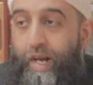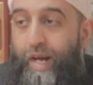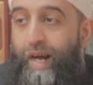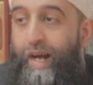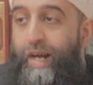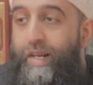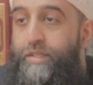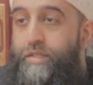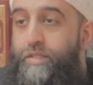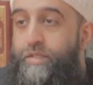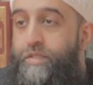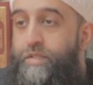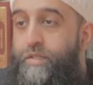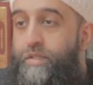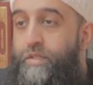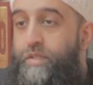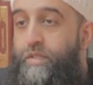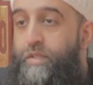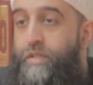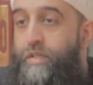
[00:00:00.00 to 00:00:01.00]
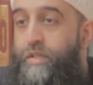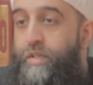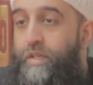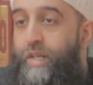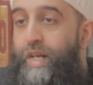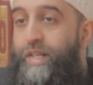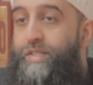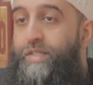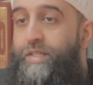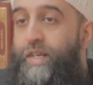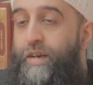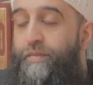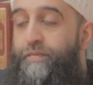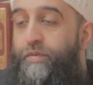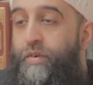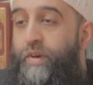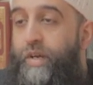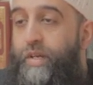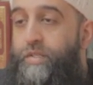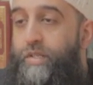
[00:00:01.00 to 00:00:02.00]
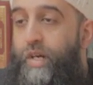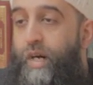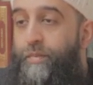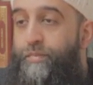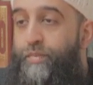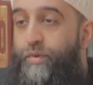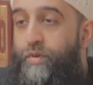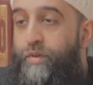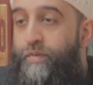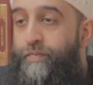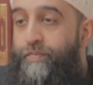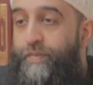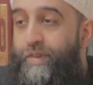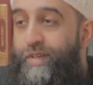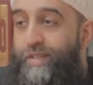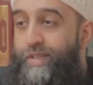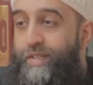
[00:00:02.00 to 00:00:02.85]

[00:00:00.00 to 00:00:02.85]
And let's say, for example,